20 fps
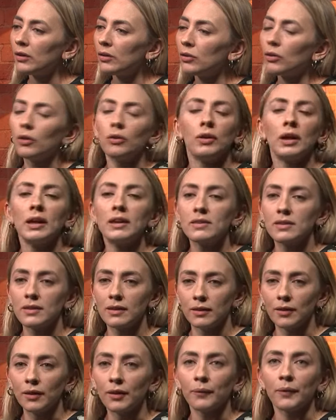No, it's
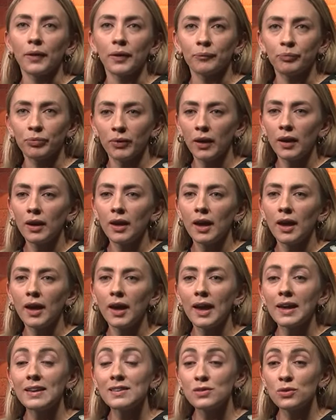okay.
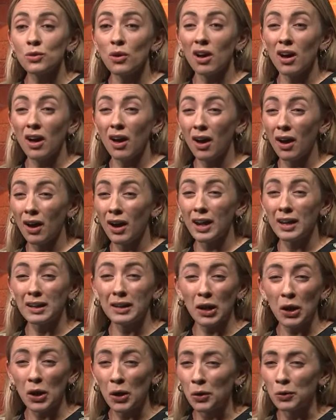It's not a
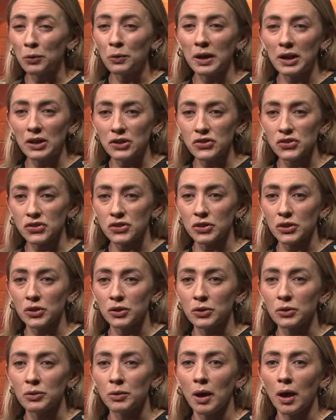high-low
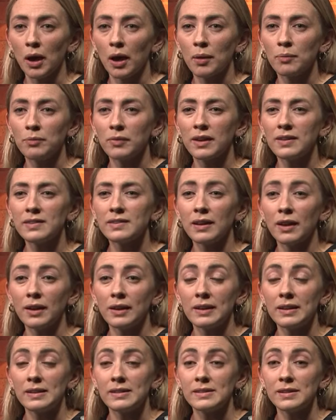issue. There's
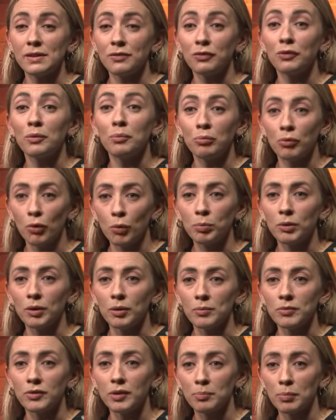slightly different
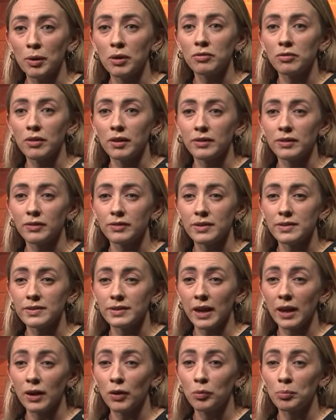problems at both ends of the
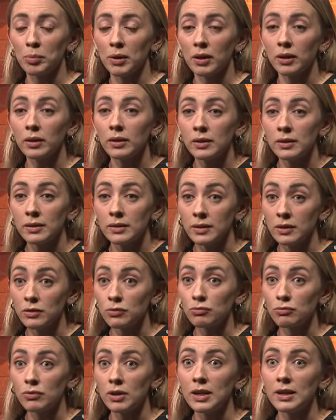scale, but
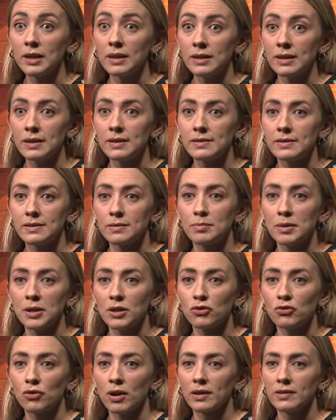this really needs to be
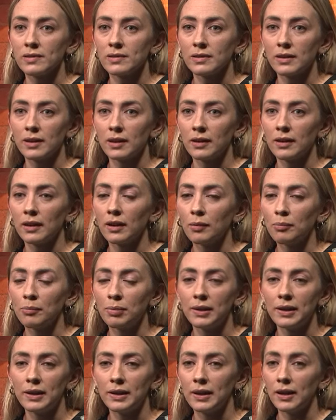addressed in a
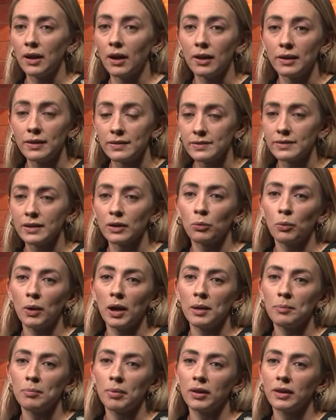completely holistic
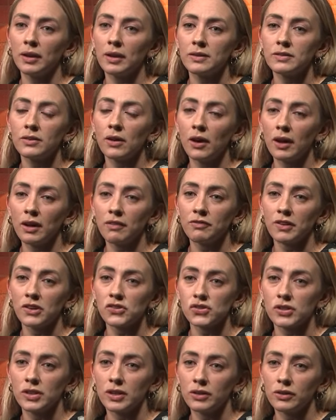way by the entire
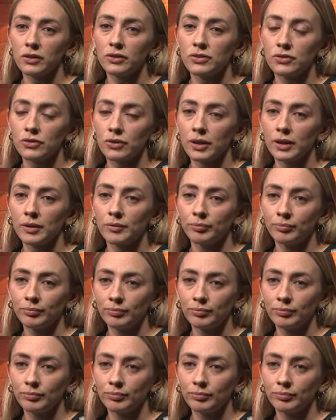fashion industry.